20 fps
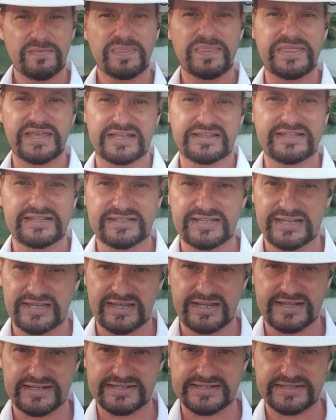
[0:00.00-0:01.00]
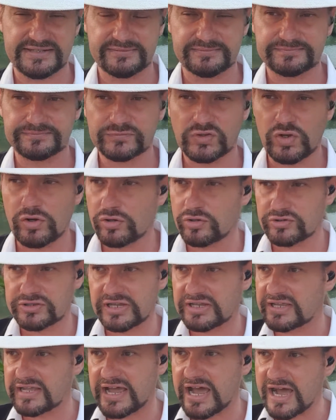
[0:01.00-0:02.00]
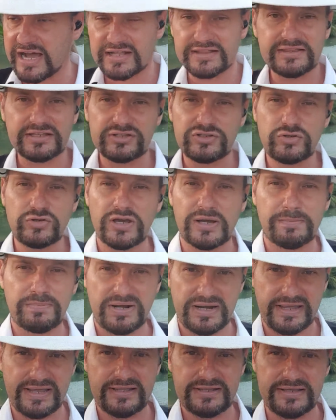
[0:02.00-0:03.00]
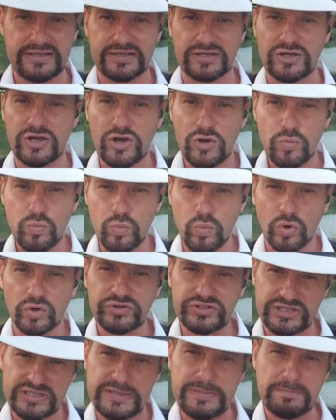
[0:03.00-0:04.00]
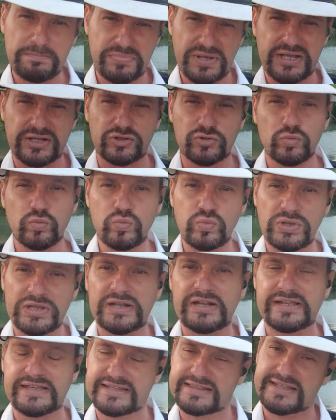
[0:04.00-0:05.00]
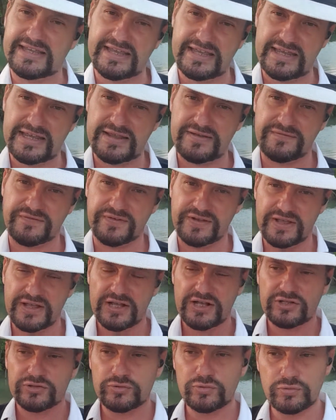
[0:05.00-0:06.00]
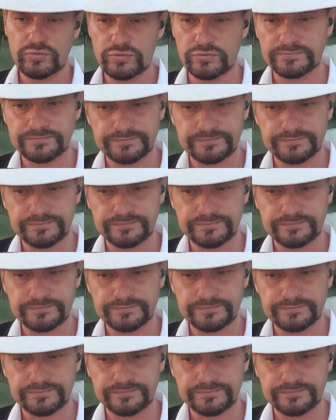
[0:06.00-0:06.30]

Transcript: that it has, or the art that you are planning. What impact will it have to